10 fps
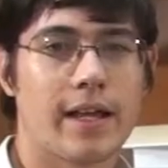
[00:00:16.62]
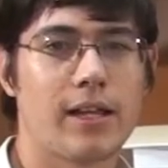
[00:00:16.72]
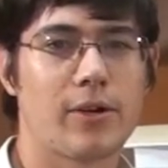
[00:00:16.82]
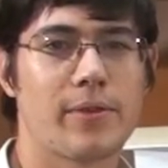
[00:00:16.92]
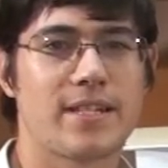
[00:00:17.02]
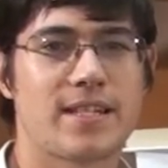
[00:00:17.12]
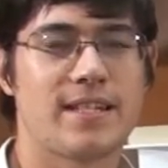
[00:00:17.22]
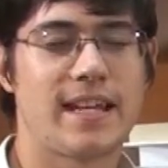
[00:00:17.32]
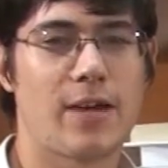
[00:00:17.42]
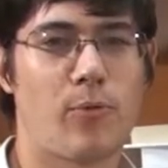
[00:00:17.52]
Hello, this
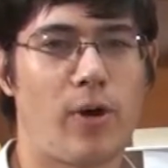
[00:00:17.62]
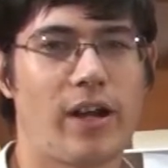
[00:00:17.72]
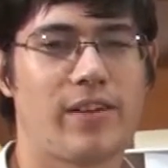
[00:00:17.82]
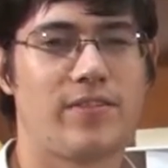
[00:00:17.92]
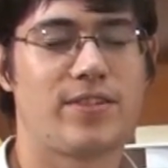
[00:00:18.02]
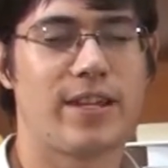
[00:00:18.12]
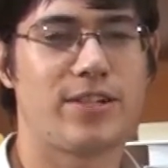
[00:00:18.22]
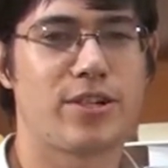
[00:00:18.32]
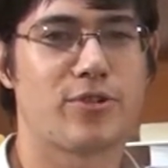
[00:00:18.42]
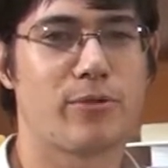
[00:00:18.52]
is day 1 of
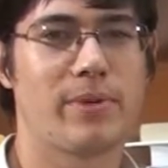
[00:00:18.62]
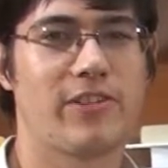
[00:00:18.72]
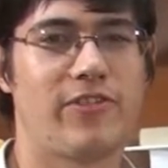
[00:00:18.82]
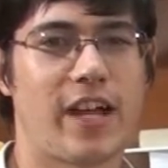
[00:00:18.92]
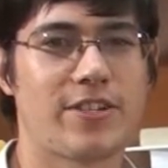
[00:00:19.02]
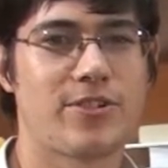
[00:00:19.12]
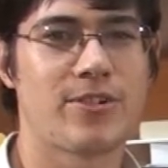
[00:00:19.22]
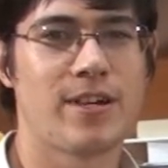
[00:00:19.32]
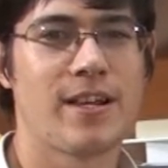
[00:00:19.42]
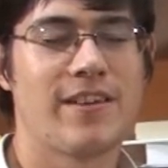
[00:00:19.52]
teaching Truman to
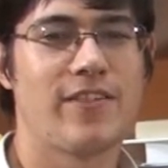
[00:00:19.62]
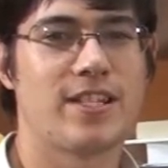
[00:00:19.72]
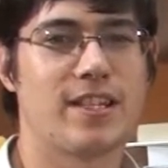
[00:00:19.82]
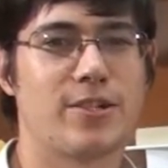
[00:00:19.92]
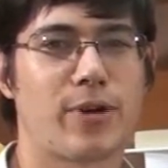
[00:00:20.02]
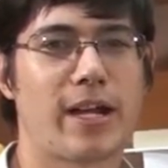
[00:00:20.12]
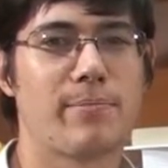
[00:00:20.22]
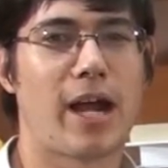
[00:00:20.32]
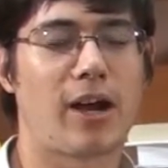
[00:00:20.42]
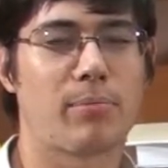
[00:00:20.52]
fetch. Visit
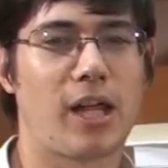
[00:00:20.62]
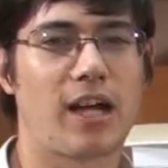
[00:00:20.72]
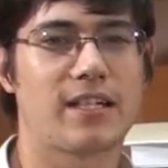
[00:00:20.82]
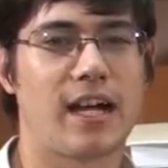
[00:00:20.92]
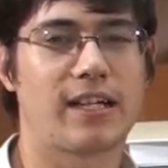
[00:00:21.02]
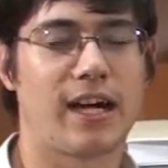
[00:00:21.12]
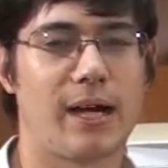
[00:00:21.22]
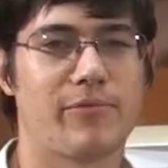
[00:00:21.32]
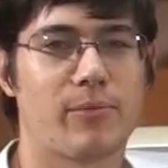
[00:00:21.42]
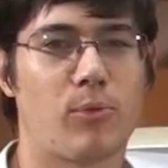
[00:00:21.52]

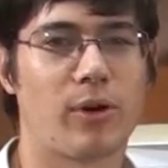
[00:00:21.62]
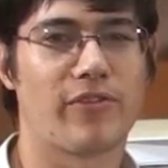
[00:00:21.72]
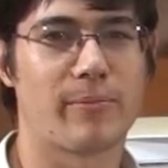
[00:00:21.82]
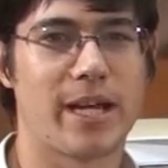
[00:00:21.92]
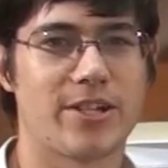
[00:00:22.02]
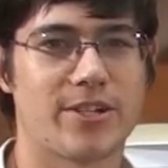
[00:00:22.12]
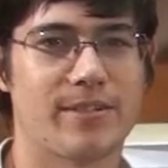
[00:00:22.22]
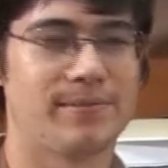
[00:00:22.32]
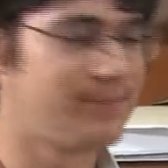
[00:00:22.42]
thetrainedparrotblog.com for more information.